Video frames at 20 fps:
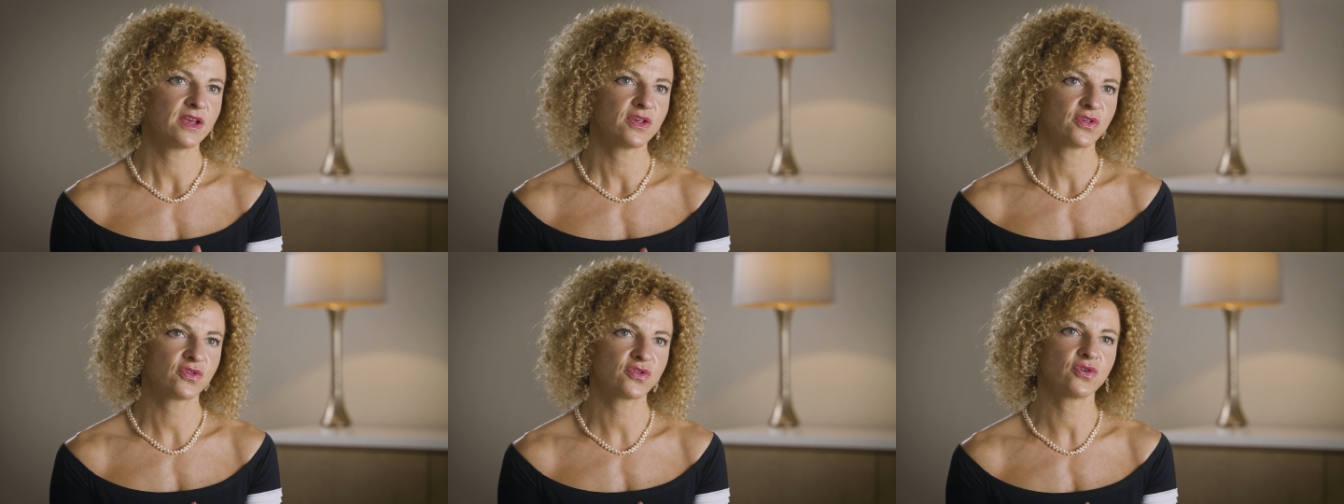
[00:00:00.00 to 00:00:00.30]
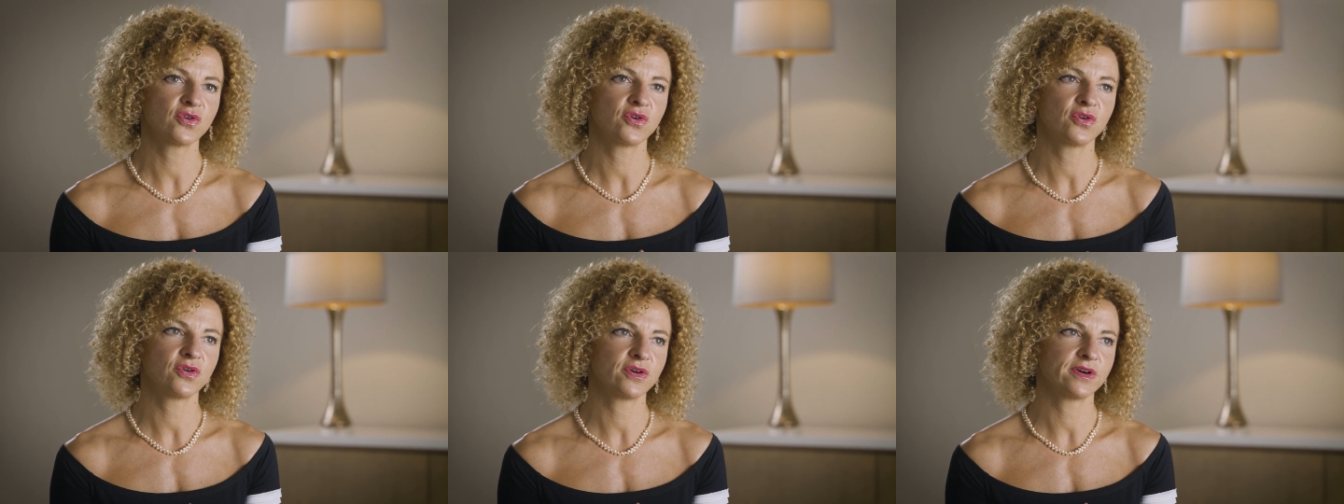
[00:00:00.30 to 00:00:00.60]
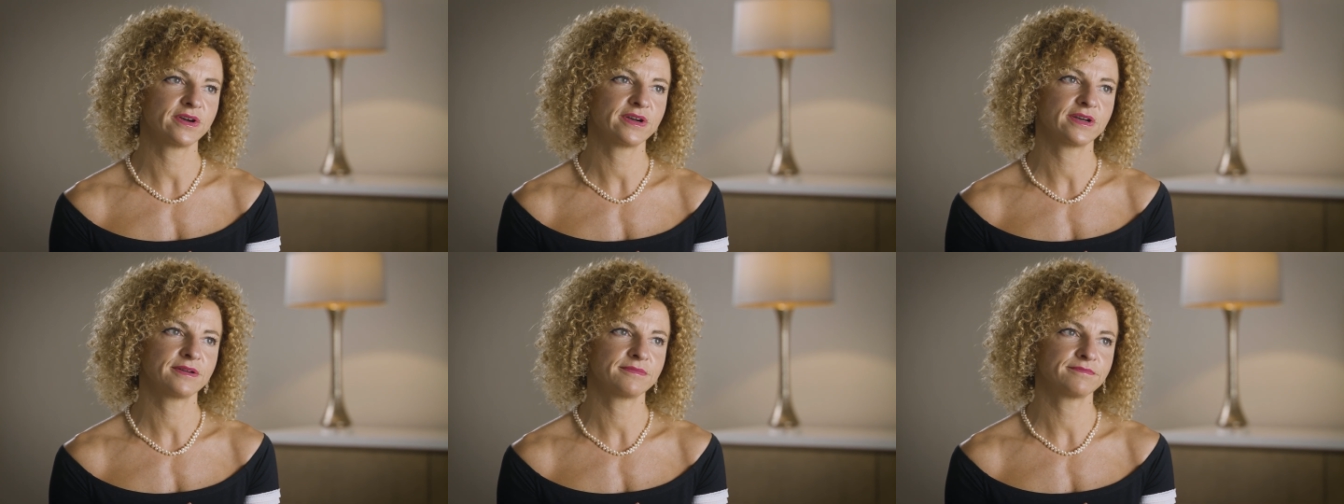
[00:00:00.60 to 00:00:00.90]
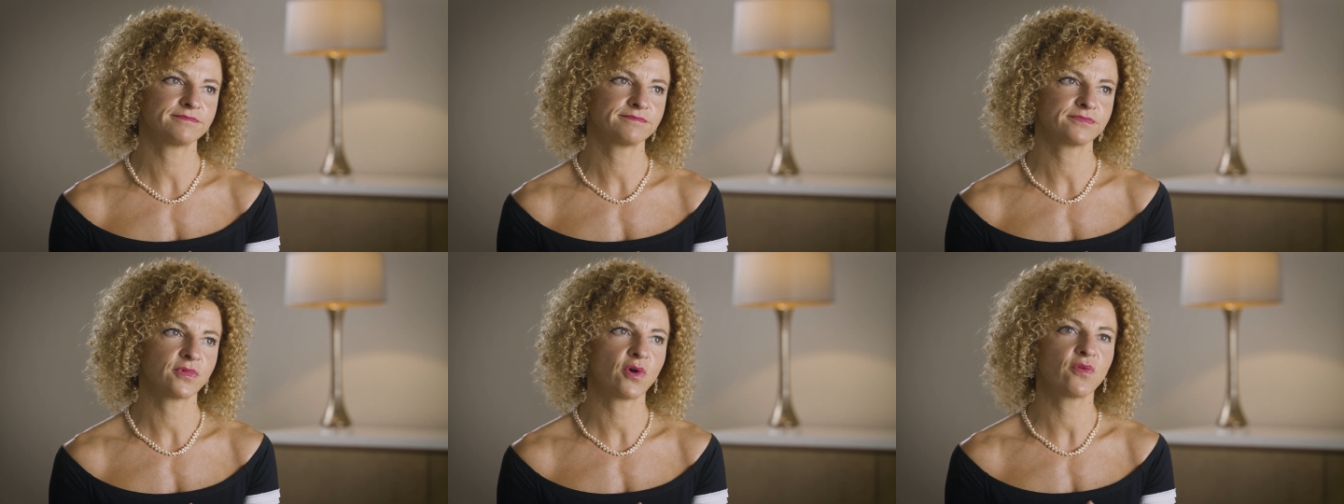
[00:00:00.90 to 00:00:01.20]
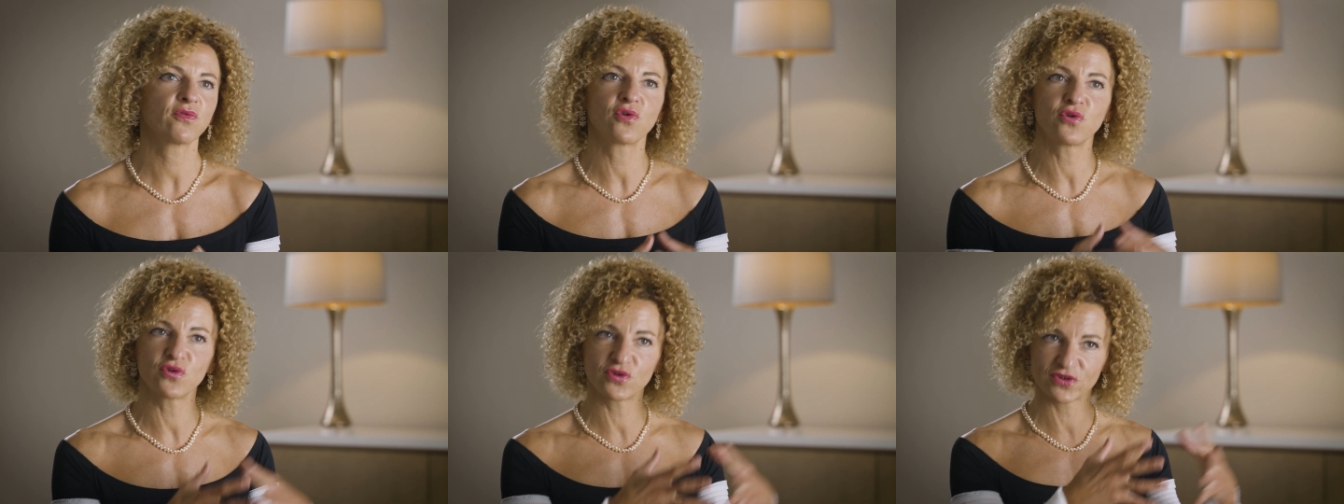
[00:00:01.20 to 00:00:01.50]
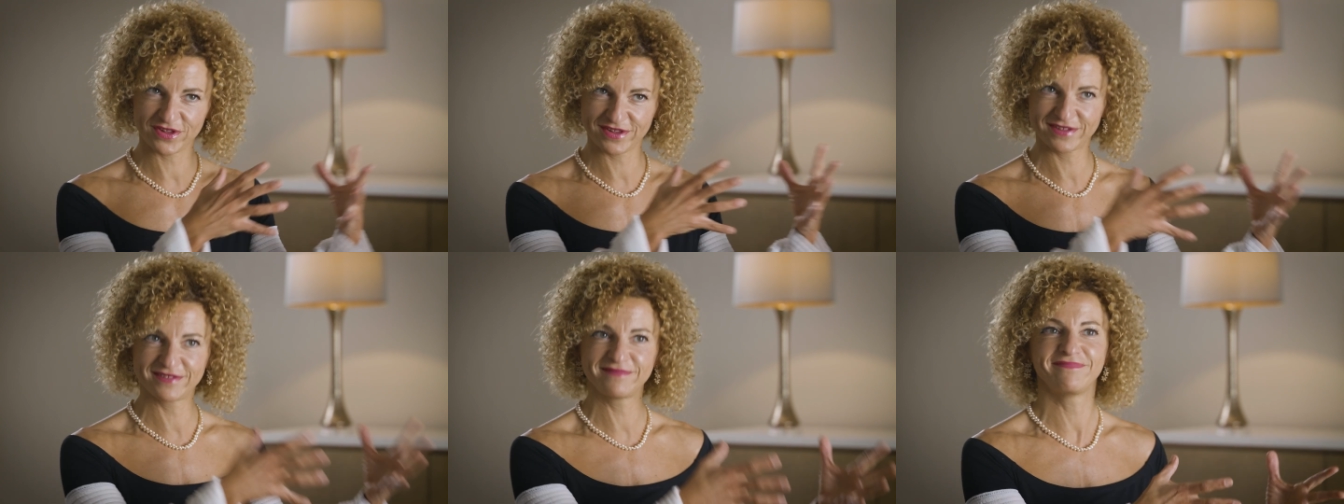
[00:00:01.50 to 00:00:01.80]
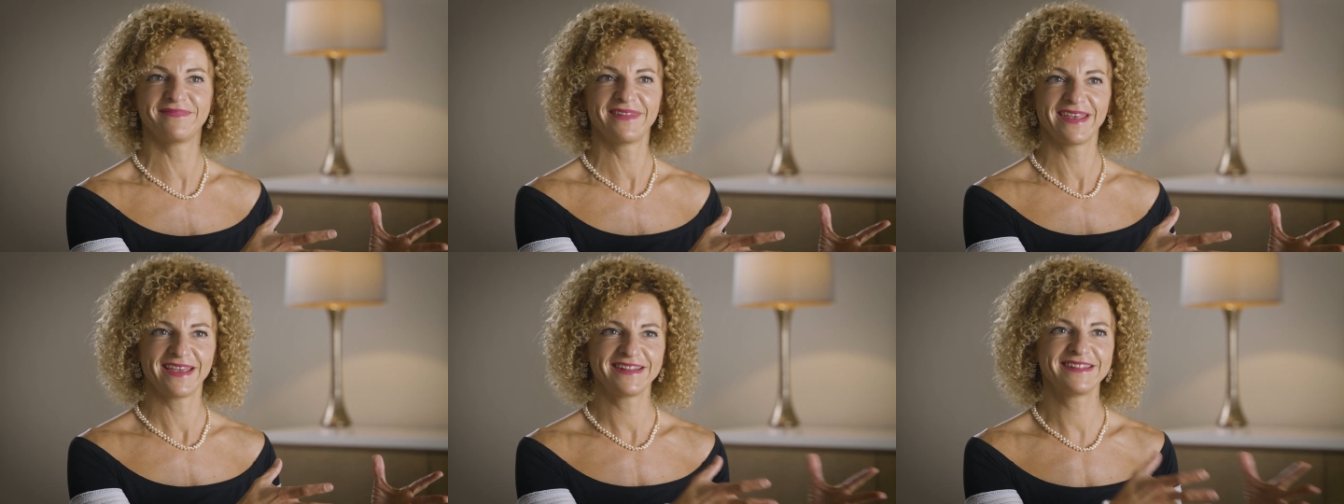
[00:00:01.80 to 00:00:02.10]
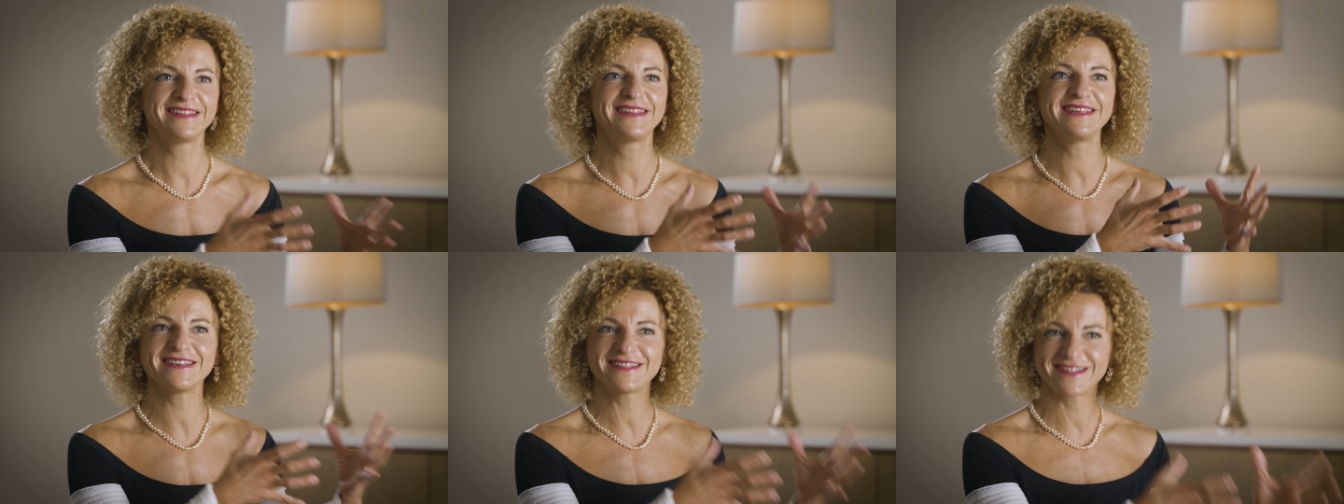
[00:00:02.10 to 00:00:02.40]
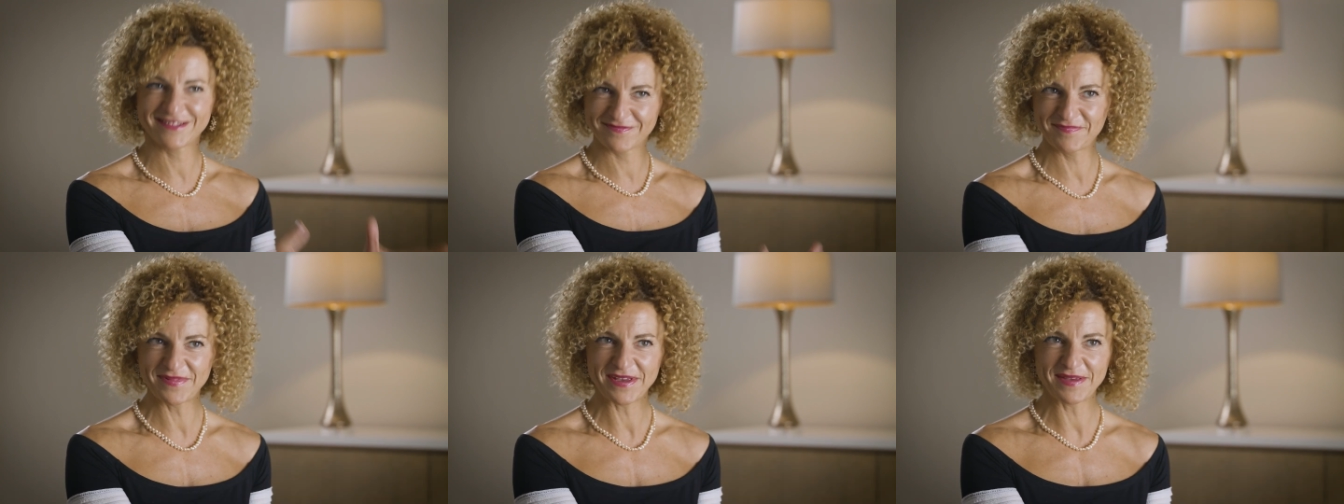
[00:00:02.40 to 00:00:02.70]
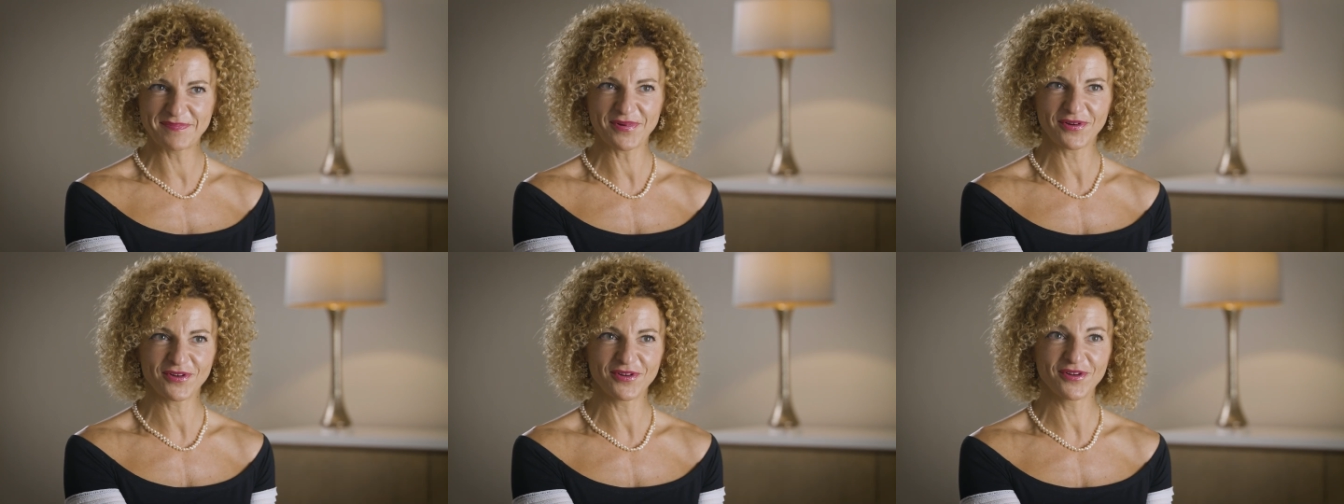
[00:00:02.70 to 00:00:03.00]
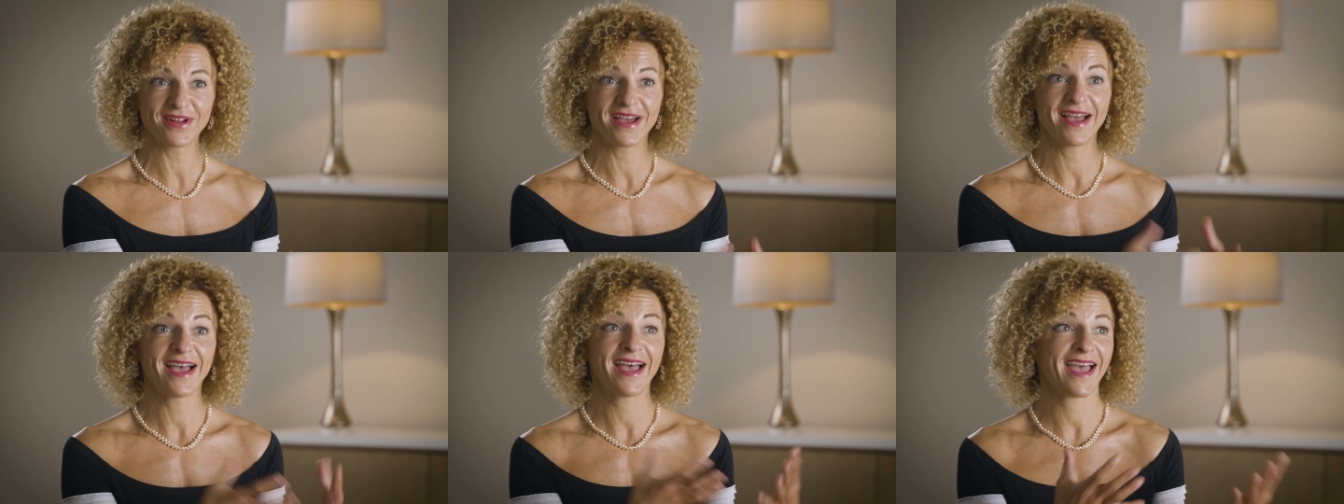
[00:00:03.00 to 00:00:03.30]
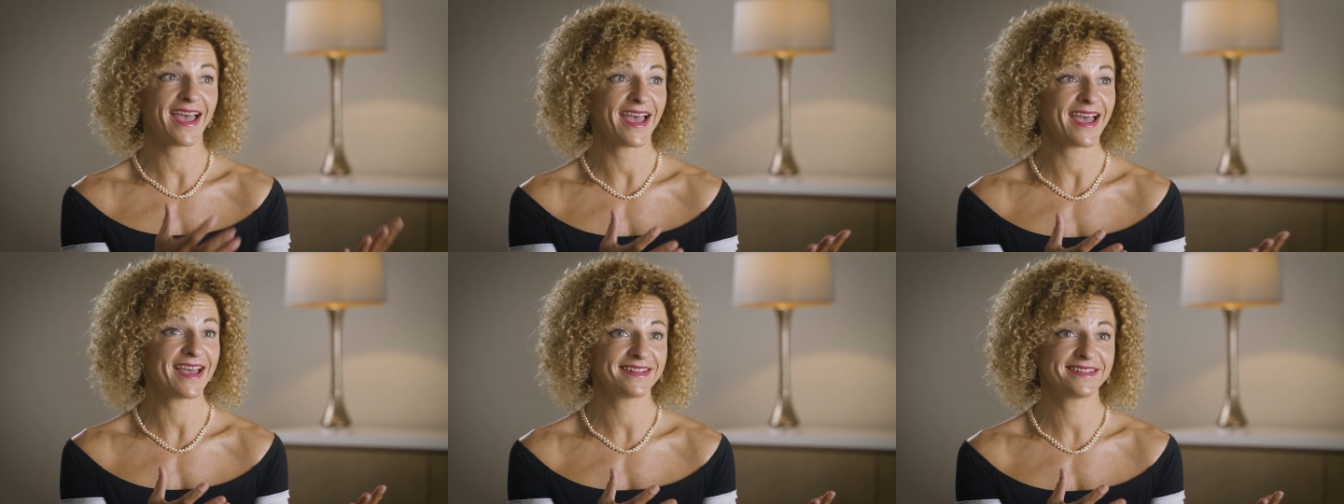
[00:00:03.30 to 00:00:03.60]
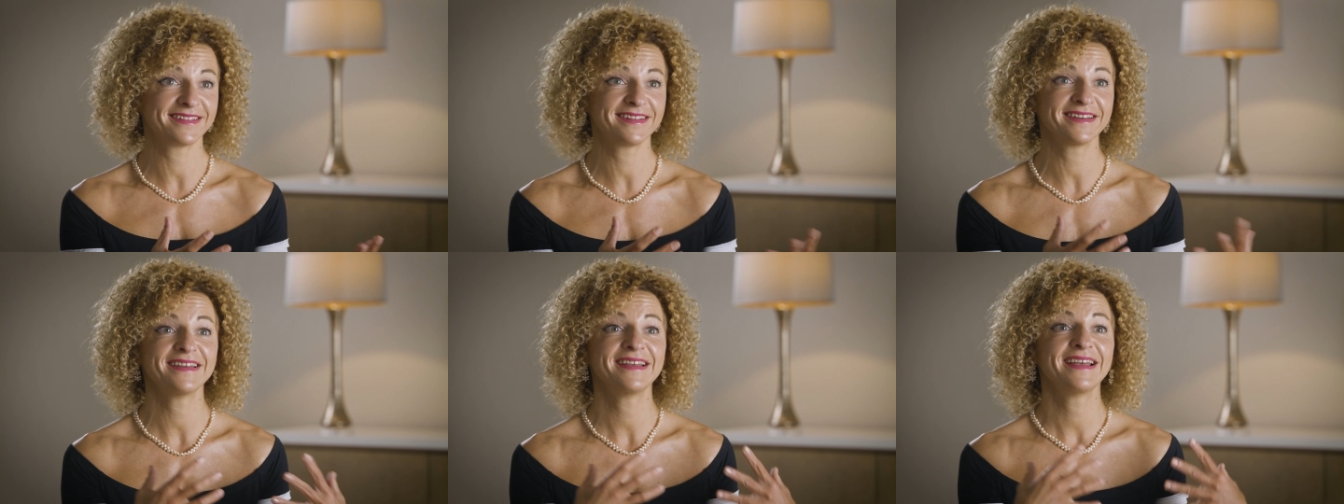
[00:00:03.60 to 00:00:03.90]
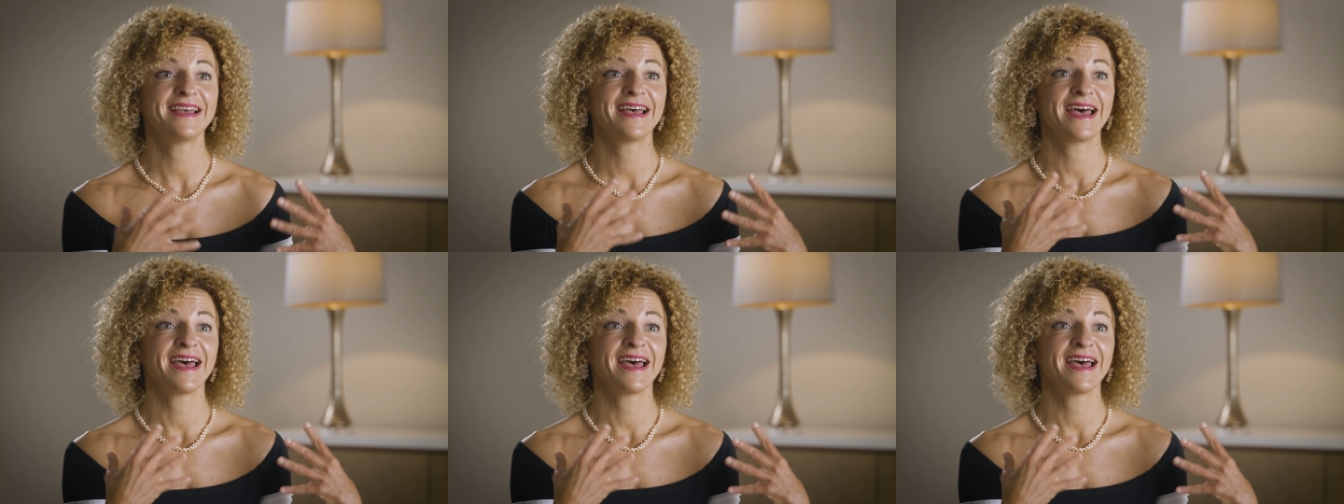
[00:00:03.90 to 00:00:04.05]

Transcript: So, um, of course, these people had